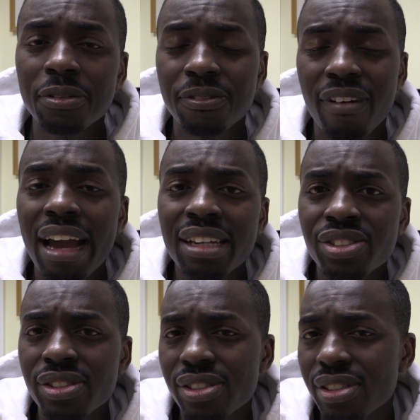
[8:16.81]

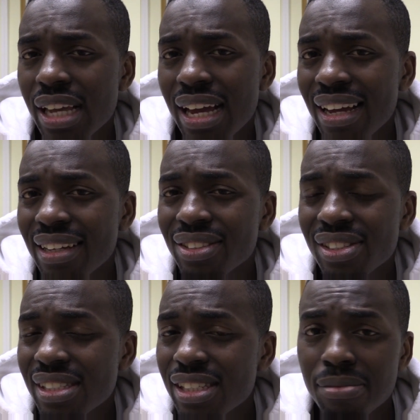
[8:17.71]
fasts
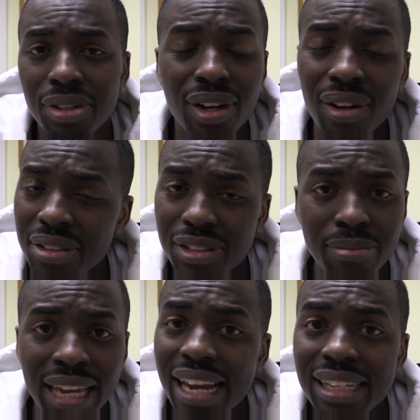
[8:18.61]
doesn't seem to cost
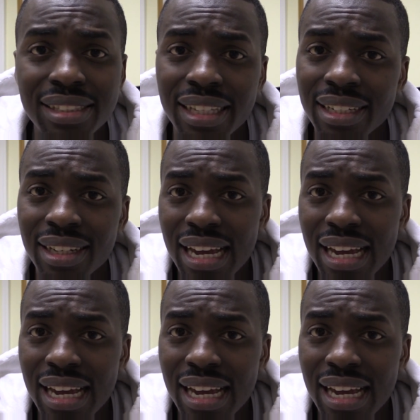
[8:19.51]
me anything.